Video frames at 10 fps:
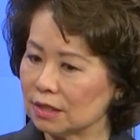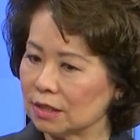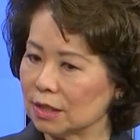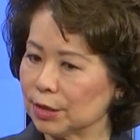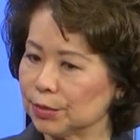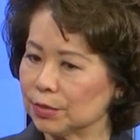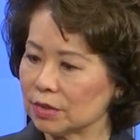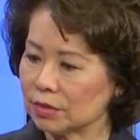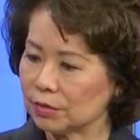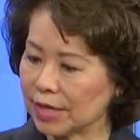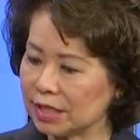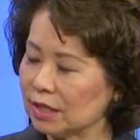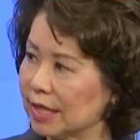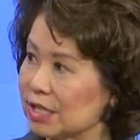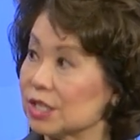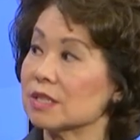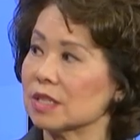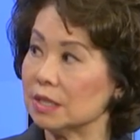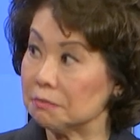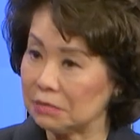um, regulations
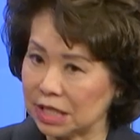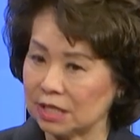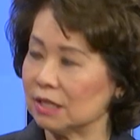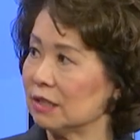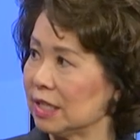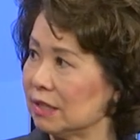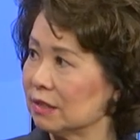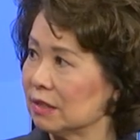immediately,